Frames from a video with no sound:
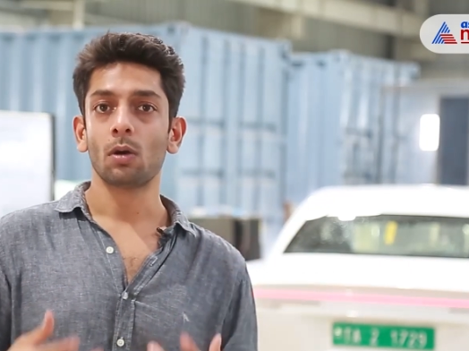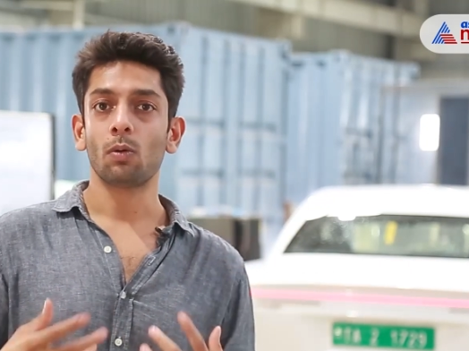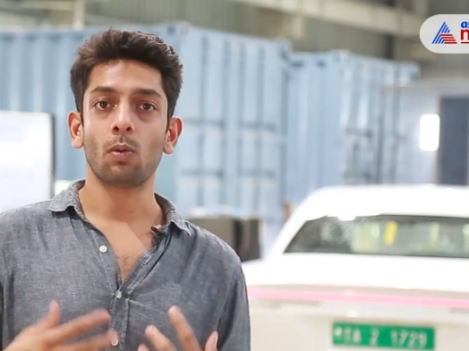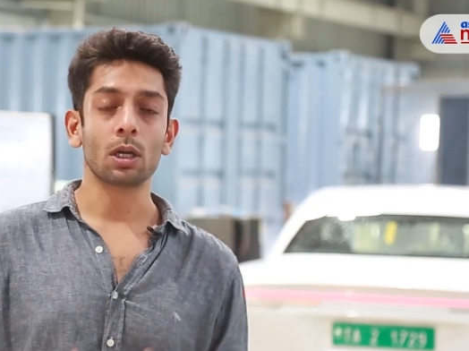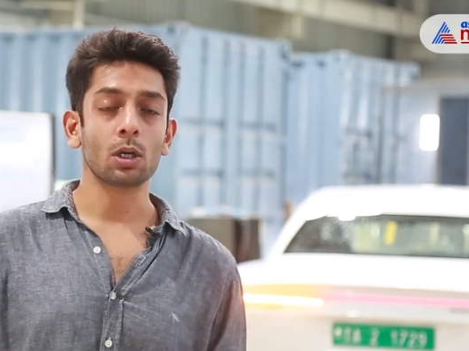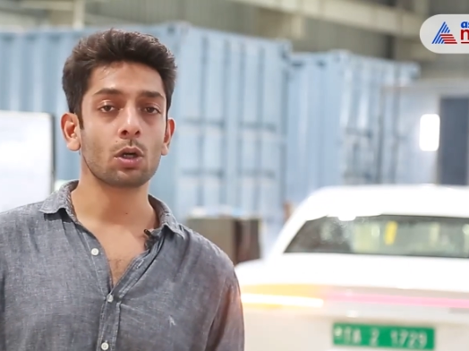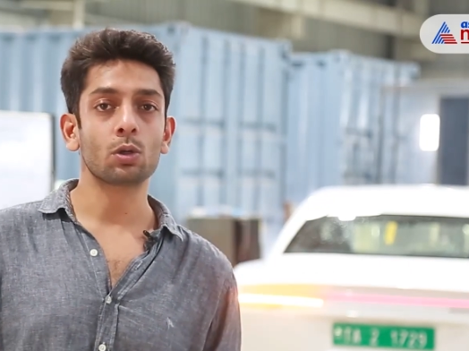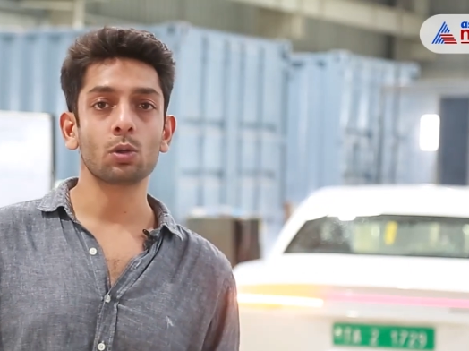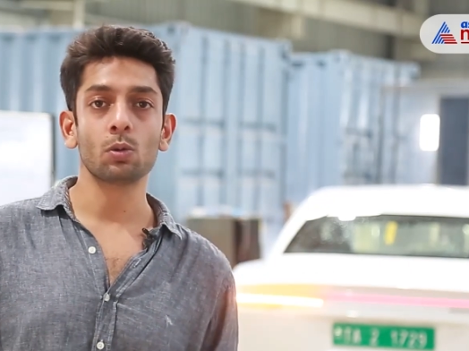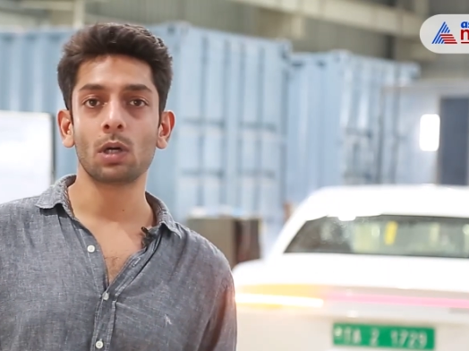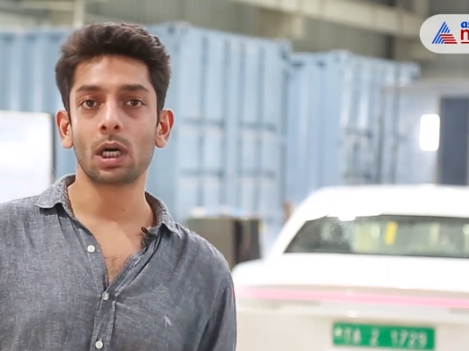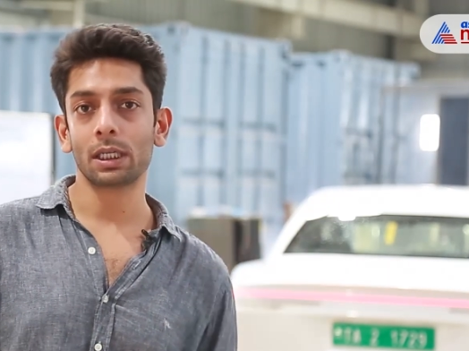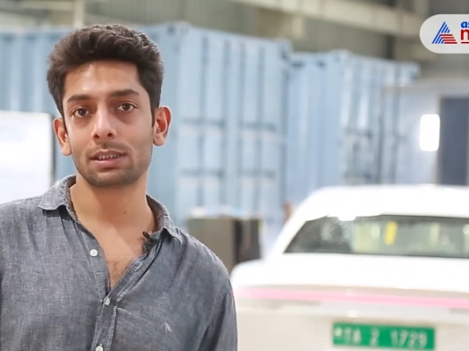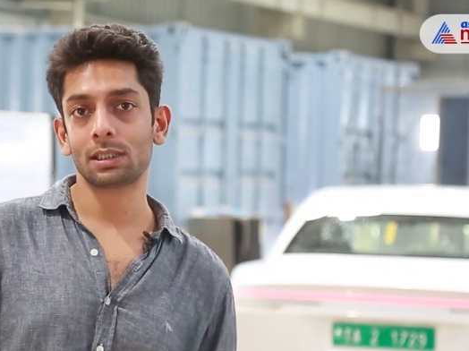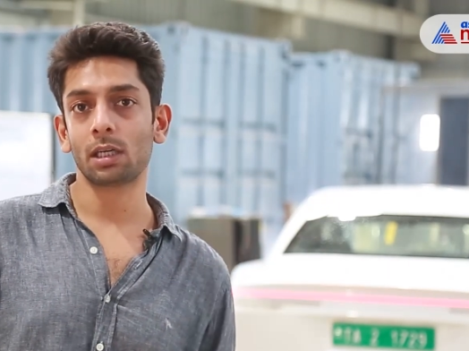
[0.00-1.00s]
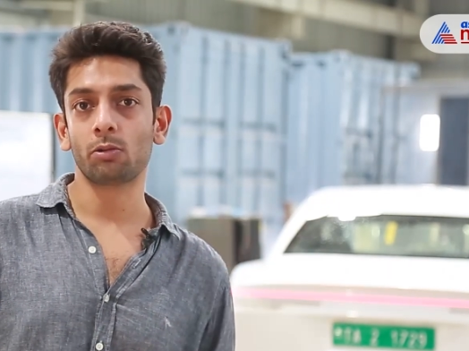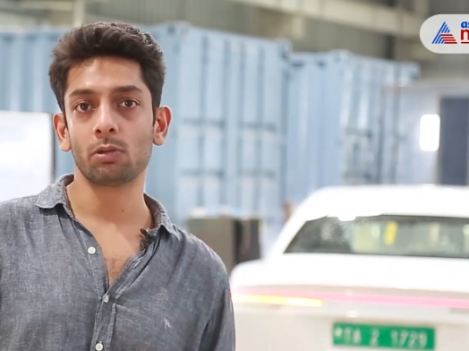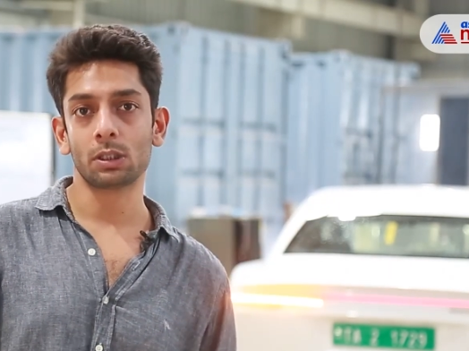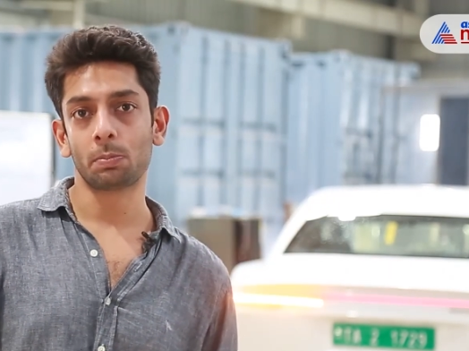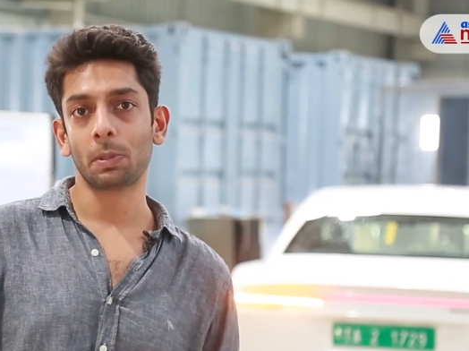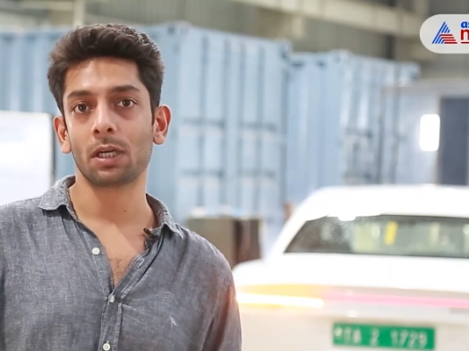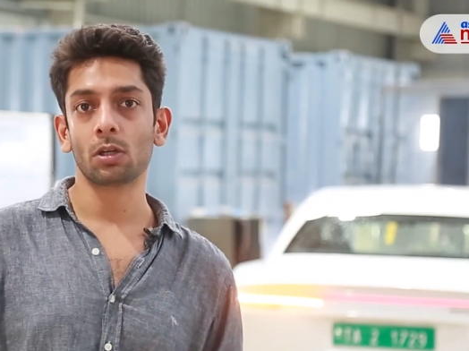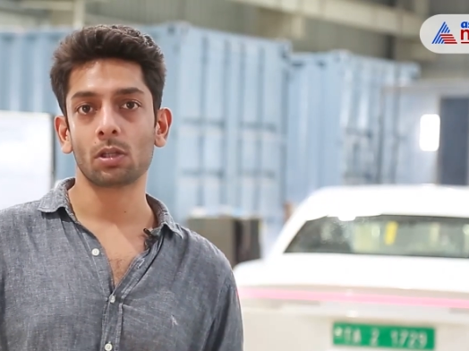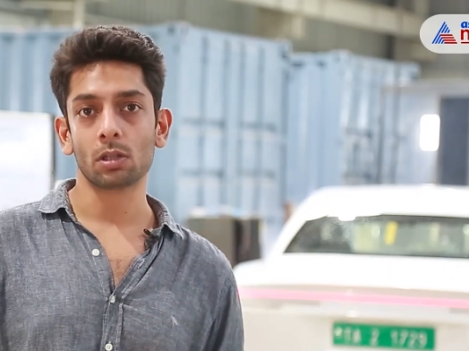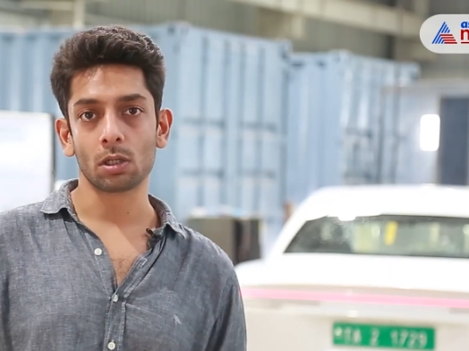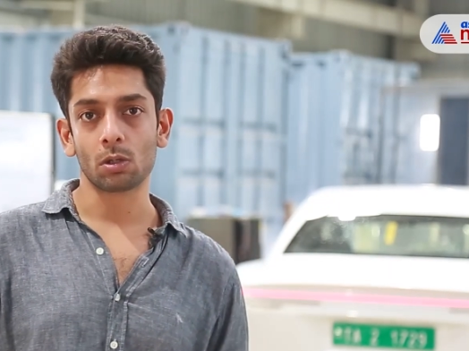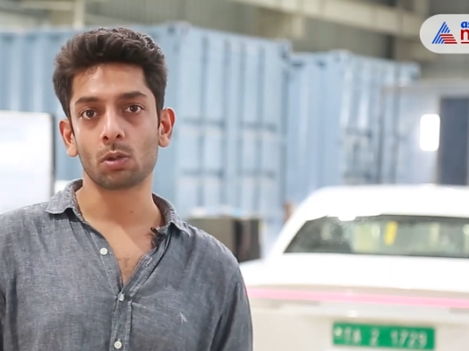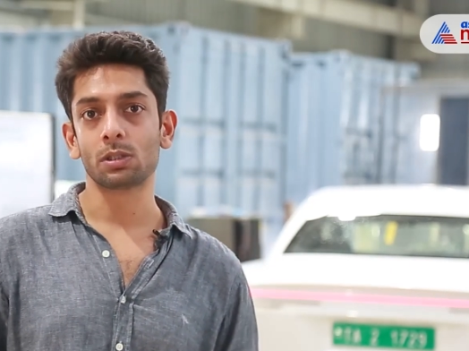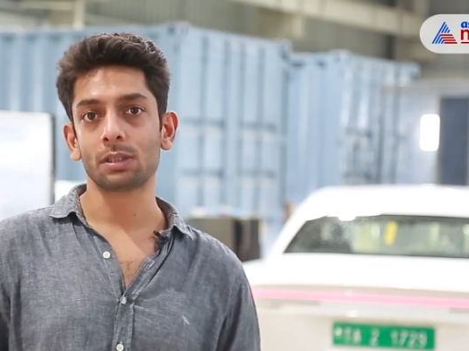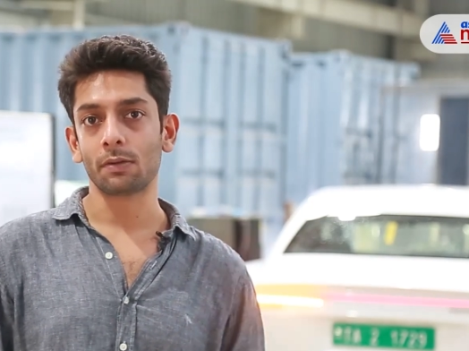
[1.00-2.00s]
1 or 2 hours that we spend on the
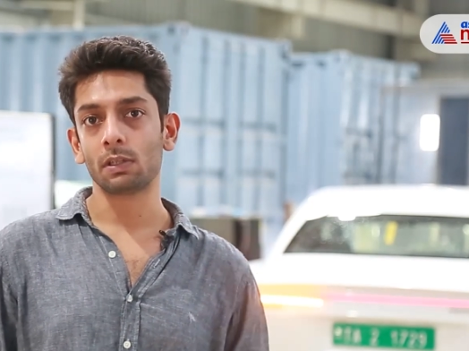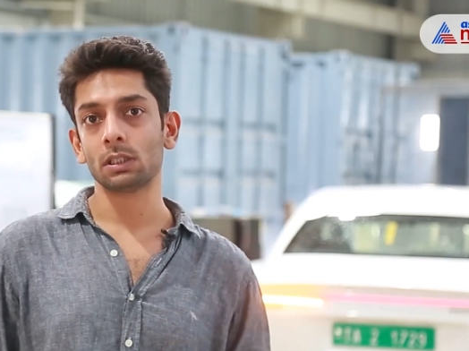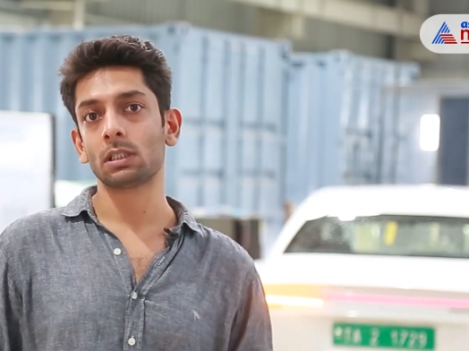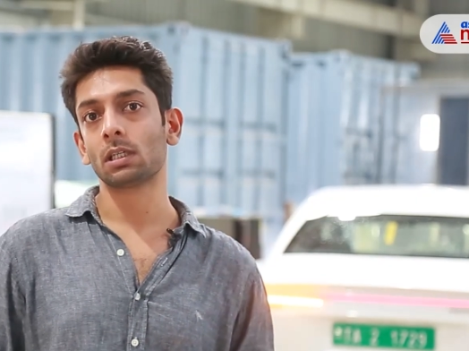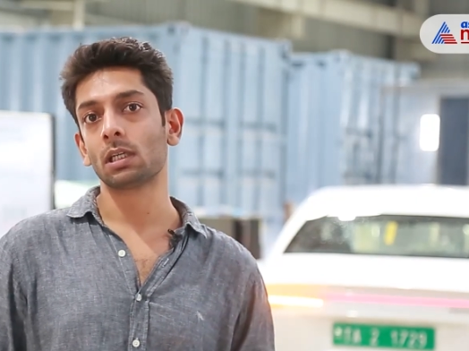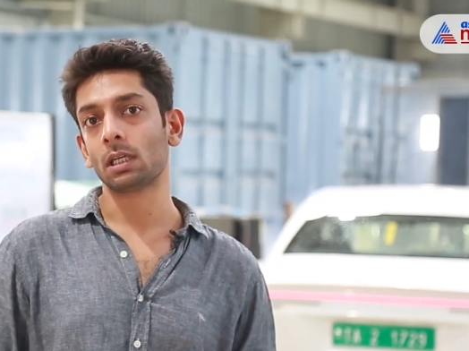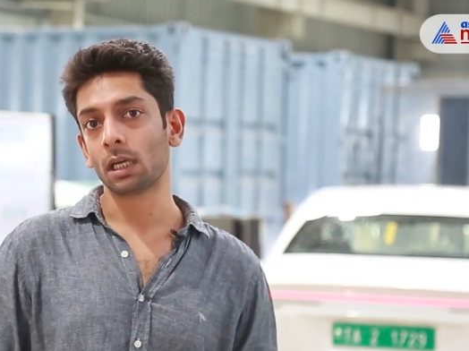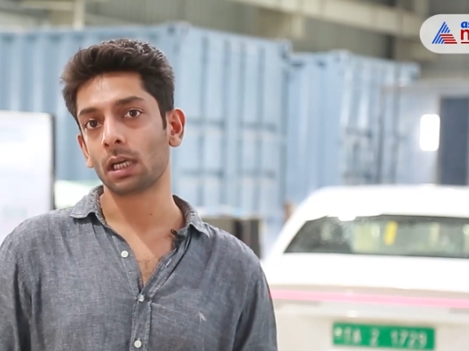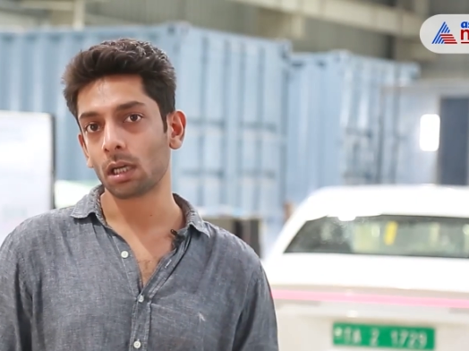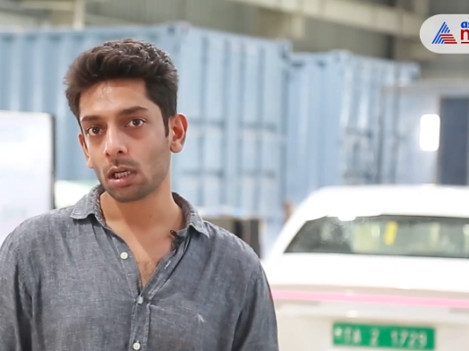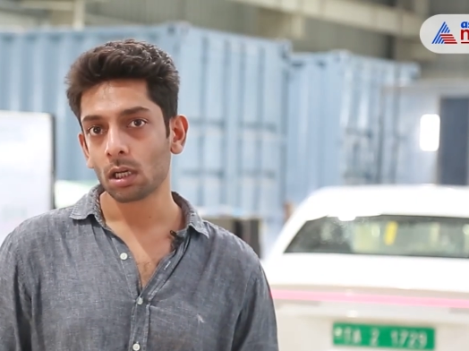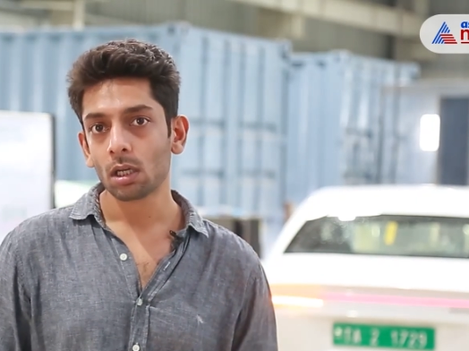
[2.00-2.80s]
roads every single day.